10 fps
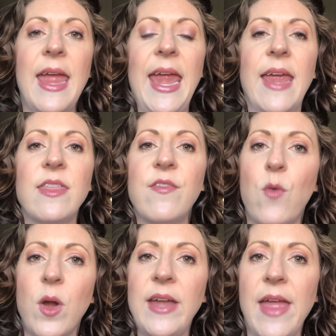And the
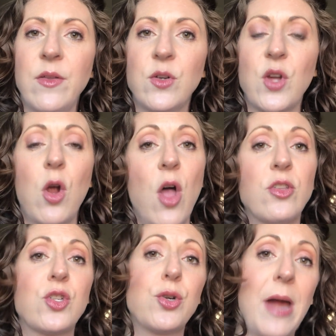4 calendars are
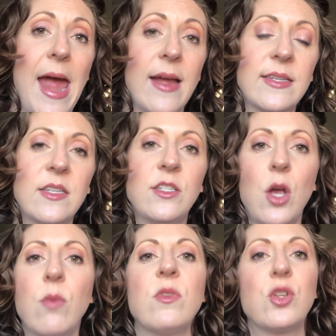called tracks.
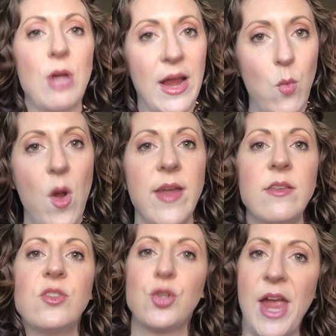So track
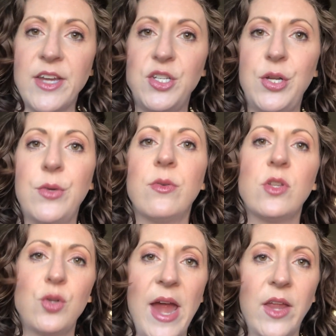1, track 2,
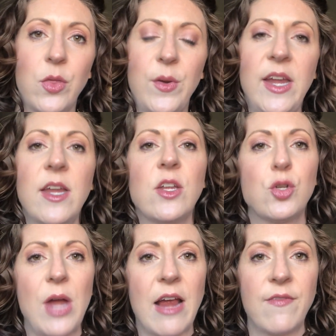track 3,
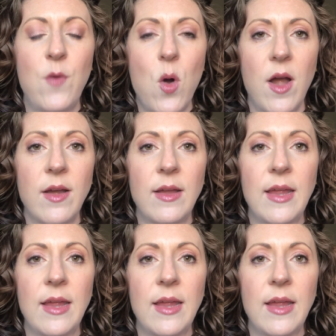track 4.